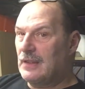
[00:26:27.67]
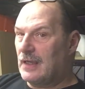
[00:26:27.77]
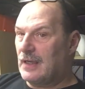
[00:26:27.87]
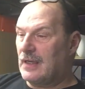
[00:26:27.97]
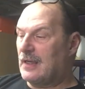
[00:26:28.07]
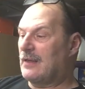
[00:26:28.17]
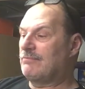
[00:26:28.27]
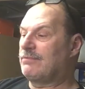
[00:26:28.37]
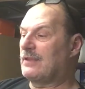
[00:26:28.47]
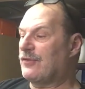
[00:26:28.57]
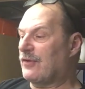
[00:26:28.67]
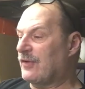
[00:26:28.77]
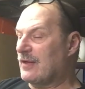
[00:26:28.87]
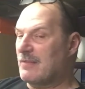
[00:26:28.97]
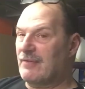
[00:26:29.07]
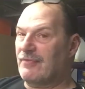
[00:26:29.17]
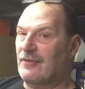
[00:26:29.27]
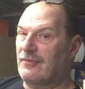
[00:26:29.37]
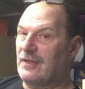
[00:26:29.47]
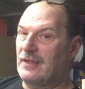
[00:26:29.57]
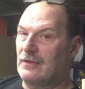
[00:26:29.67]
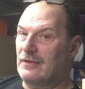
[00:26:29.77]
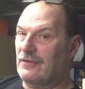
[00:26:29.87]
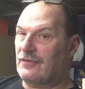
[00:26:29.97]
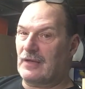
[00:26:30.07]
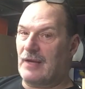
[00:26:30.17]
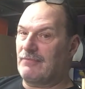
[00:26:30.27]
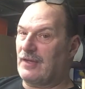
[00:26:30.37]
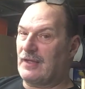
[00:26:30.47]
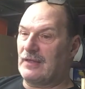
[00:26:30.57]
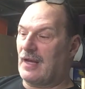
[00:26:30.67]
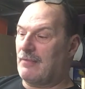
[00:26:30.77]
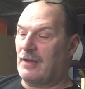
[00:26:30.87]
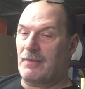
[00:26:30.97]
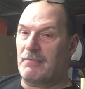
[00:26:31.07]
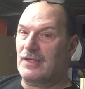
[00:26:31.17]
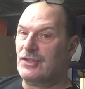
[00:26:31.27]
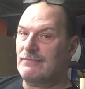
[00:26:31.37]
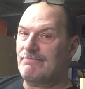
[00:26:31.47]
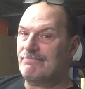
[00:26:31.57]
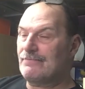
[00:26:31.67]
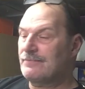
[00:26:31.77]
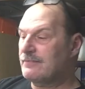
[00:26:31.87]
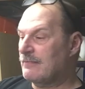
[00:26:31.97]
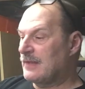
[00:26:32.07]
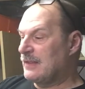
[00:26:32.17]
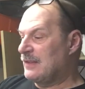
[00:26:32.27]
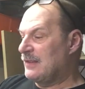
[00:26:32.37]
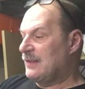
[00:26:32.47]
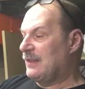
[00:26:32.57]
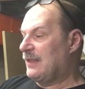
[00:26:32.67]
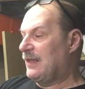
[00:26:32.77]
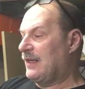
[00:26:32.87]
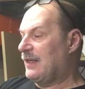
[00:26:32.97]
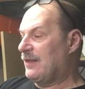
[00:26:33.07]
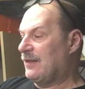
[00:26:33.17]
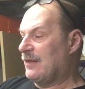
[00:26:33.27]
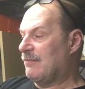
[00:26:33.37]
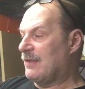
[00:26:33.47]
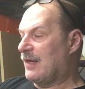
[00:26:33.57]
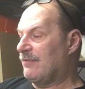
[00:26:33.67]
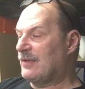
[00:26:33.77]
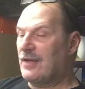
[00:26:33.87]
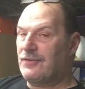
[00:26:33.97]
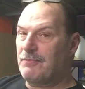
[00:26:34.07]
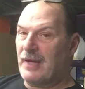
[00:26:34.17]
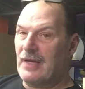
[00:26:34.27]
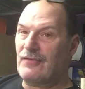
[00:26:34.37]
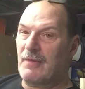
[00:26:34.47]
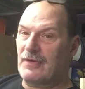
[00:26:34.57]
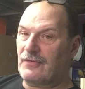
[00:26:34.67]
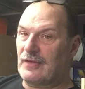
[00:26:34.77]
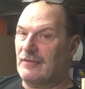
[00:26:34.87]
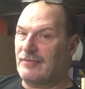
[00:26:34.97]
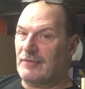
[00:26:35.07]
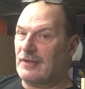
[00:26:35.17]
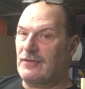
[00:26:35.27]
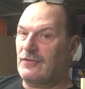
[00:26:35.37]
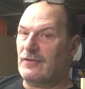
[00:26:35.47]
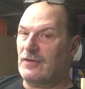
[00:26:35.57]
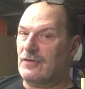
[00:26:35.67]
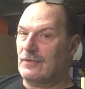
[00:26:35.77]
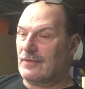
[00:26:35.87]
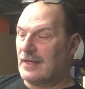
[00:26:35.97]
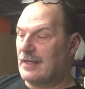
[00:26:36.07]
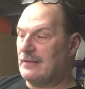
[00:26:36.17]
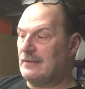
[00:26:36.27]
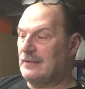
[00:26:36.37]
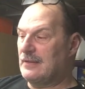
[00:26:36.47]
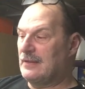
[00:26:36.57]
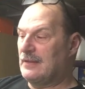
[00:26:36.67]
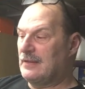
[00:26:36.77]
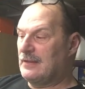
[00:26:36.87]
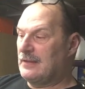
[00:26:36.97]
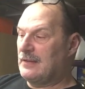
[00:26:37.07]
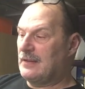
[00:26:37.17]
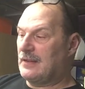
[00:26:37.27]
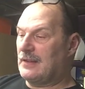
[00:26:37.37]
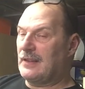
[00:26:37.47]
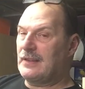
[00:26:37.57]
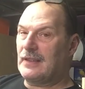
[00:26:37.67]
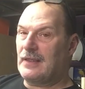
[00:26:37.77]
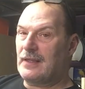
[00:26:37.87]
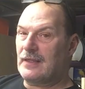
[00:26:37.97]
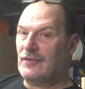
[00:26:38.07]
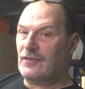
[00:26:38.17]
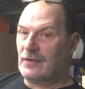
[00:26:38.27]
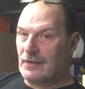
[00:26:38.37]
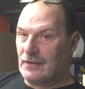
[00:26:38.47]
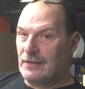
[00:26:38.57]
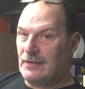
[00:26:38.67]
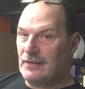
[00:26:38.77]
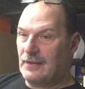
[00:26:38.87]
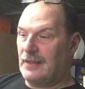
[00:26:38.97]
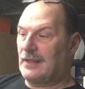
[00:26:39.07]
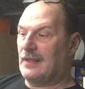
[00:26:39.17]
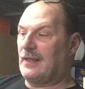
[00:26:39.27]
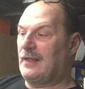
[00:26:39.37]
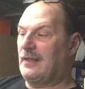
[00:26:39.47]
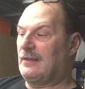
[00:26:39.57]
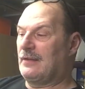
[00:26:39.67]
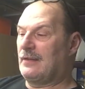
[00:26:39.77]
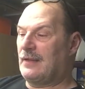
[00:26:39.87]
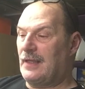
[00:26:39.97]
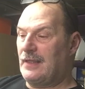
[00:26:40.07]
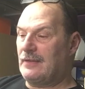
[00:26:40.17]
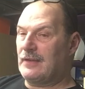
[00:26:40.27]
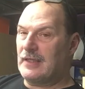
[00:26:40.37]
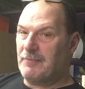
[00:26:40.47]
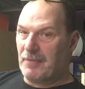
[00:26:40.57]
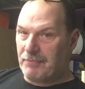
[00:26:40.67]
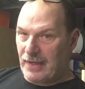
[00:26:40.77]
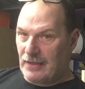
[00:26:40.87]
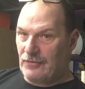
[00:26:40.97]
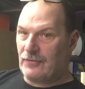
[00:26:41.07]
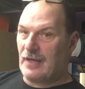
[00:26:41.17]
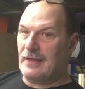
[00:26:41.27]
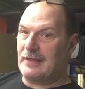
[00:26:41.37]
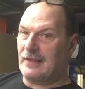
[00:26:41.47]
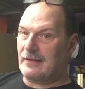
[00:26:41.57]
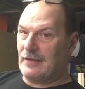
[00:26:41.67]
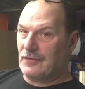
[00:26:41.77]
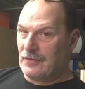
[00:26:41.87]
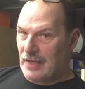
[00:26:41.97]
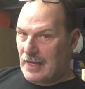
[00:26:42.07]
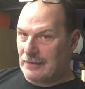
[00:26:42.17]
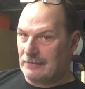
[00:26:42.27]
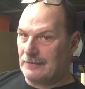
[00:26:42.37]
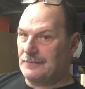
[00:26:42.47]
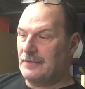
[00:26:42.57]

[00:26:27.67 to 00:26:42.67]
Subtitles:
As I said in my first video, I'm on a budget, and I've got to pace myself. I'm not used to doing that. I like getting things started, and I like to keep a pace and get things done.